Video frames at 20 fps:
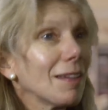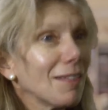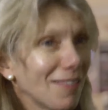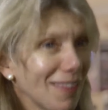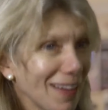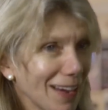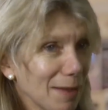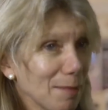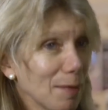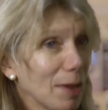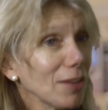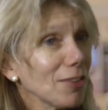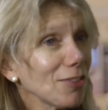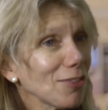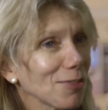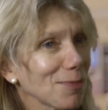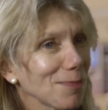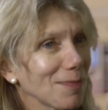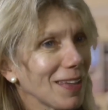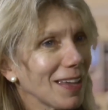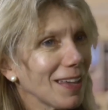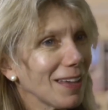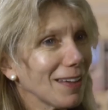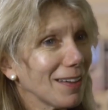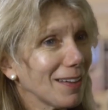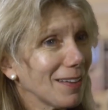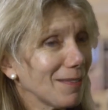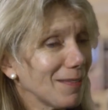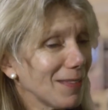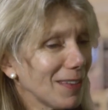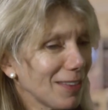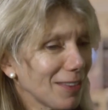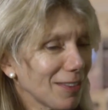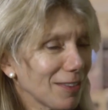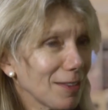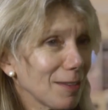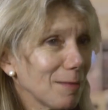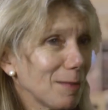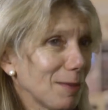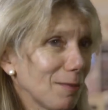Very much. It's
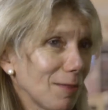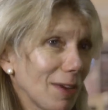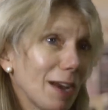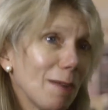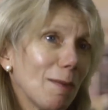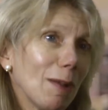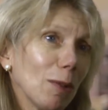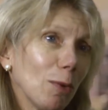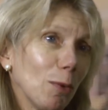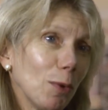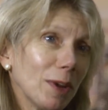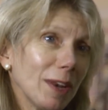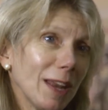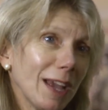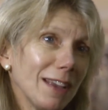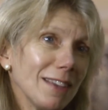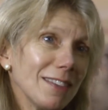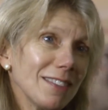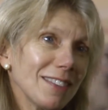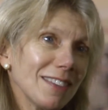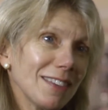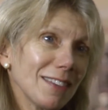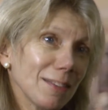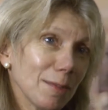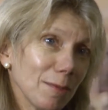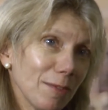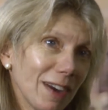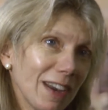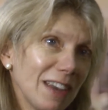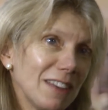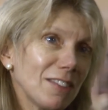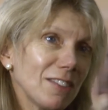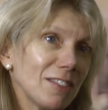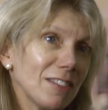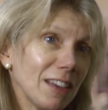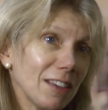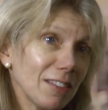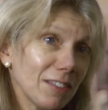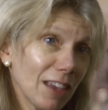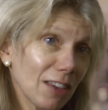been very well organized. There's some very
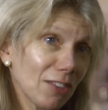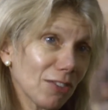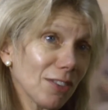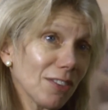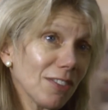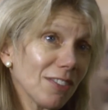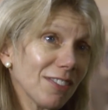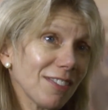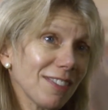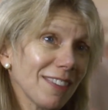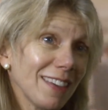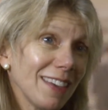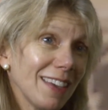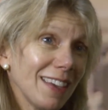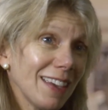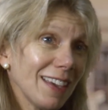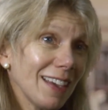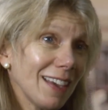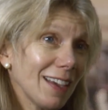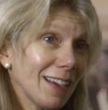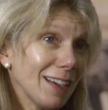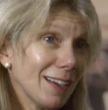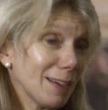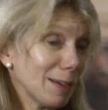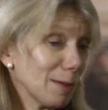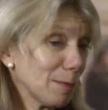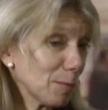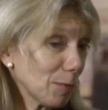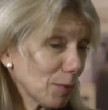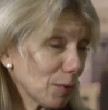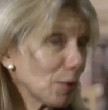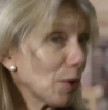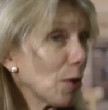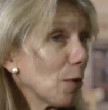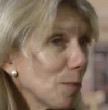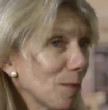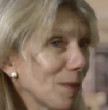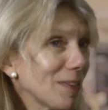interesting sessions. It's been